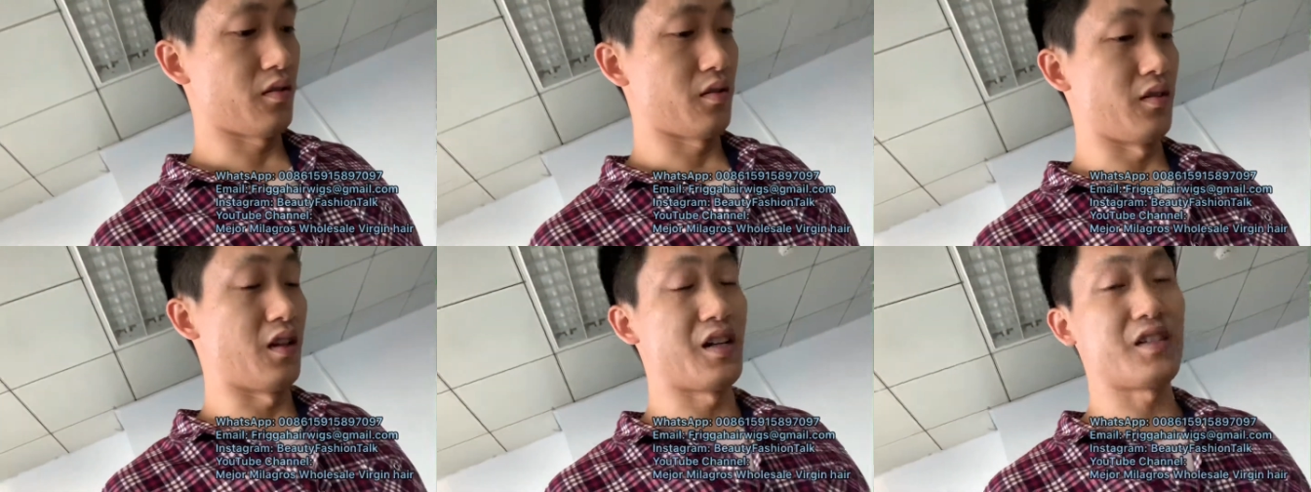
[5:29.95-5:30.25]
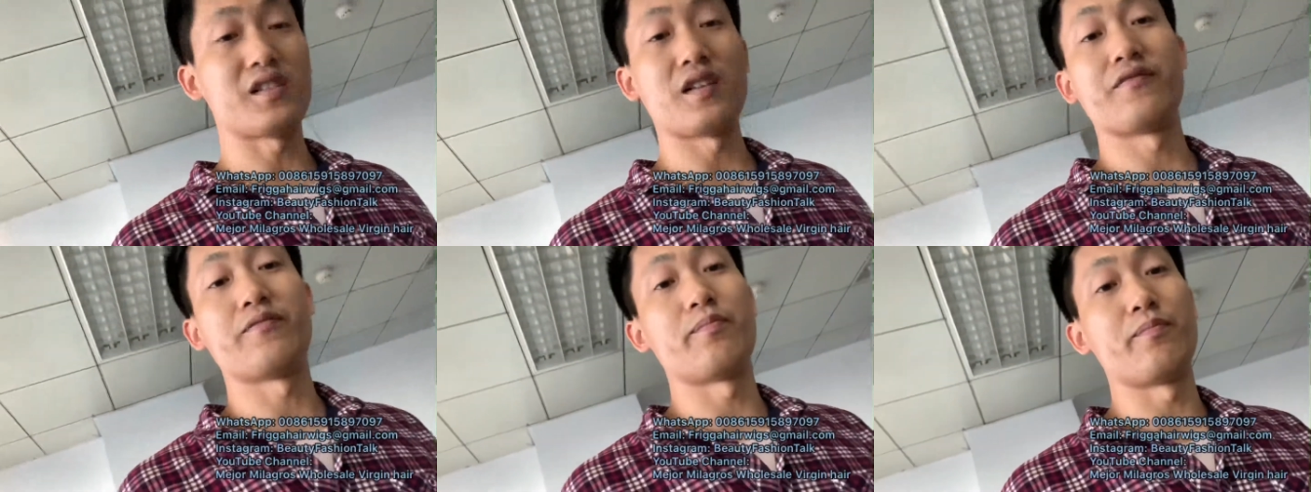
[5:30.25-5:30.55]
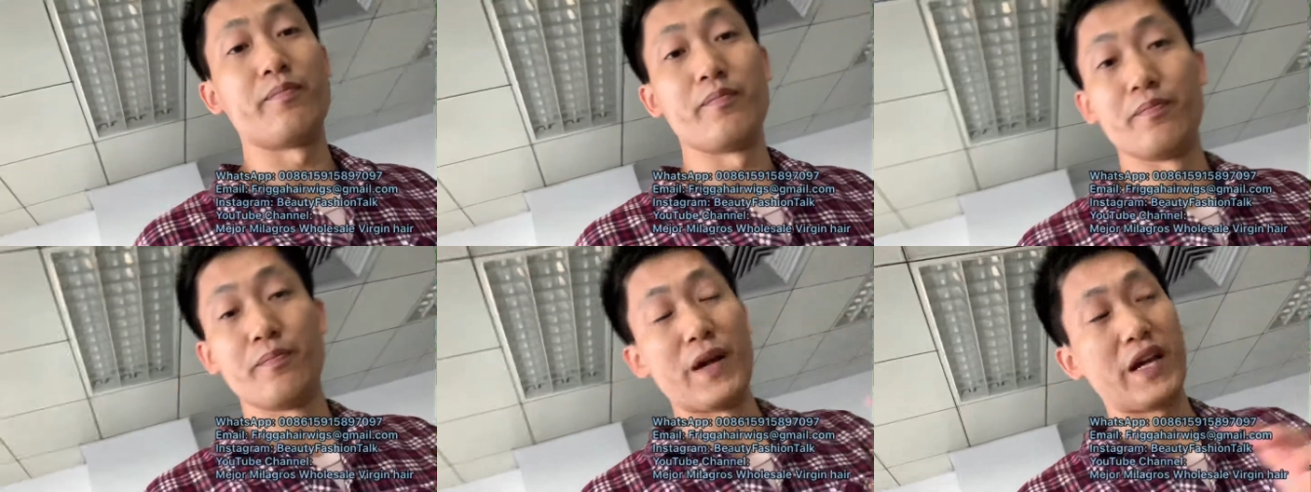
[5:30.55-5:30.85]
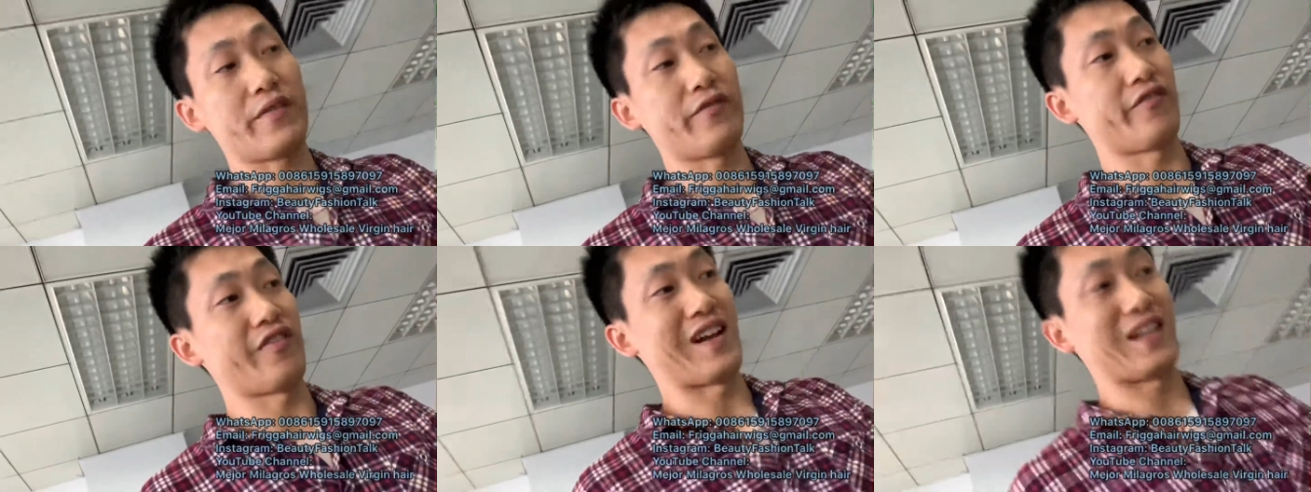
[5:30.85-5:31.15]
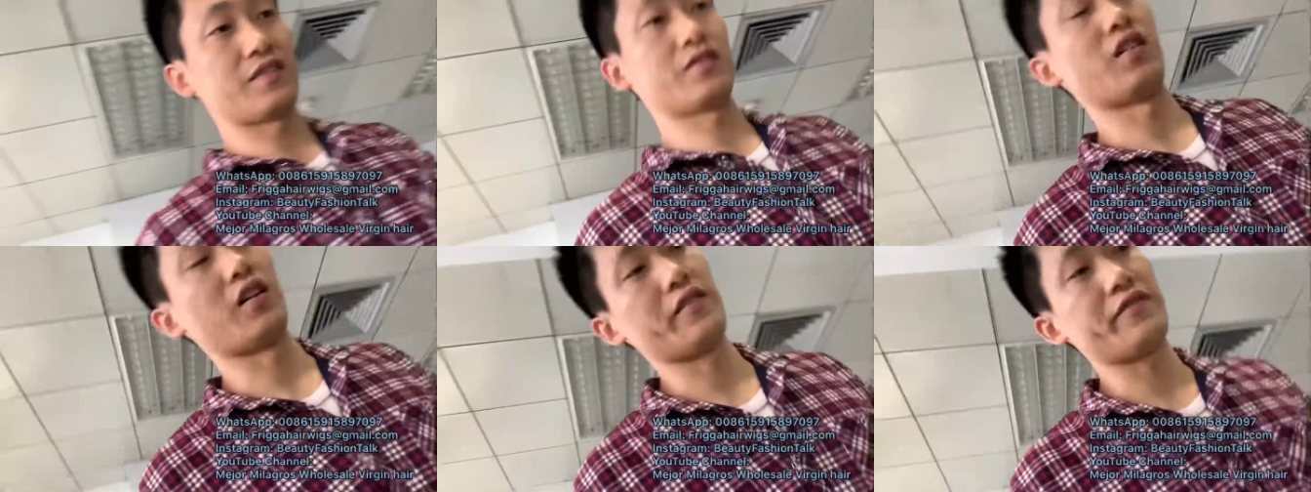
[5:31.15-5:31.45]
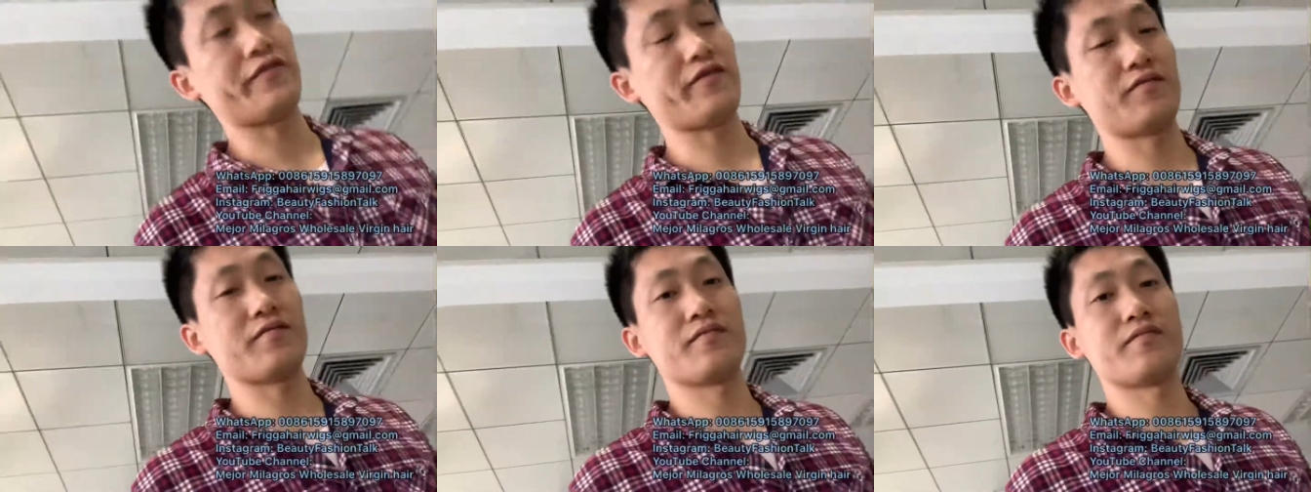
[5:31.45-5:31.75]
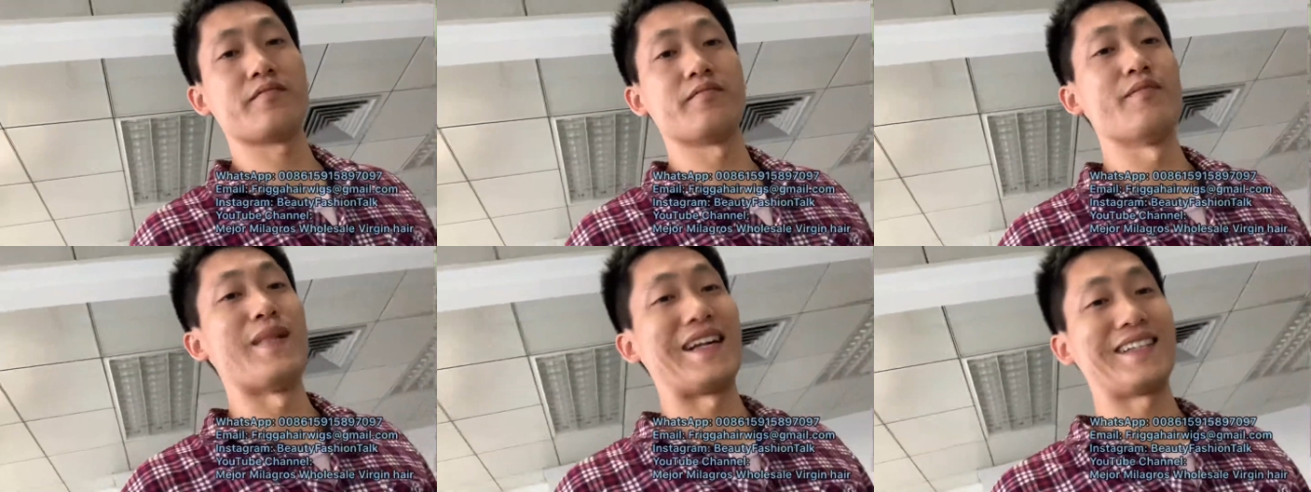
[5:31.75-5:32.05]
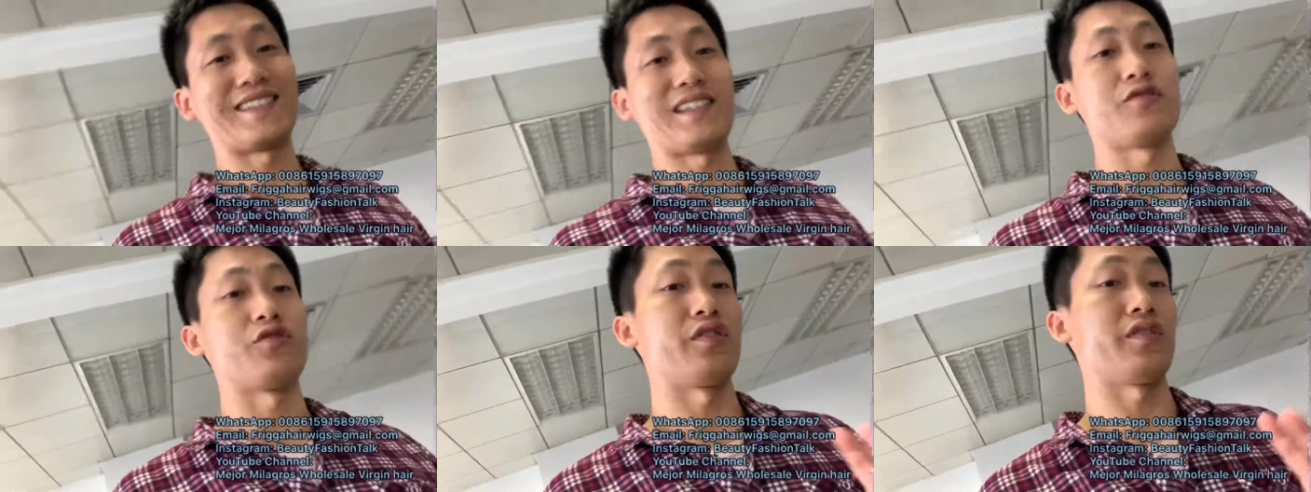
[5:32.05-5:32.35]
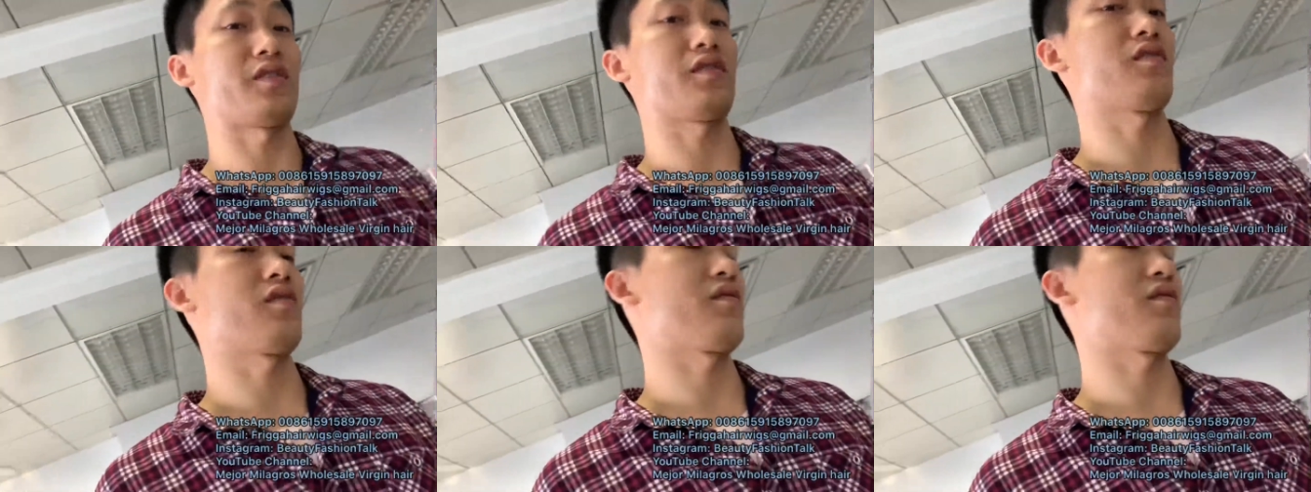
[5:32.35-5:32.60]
there's a big flood of messages.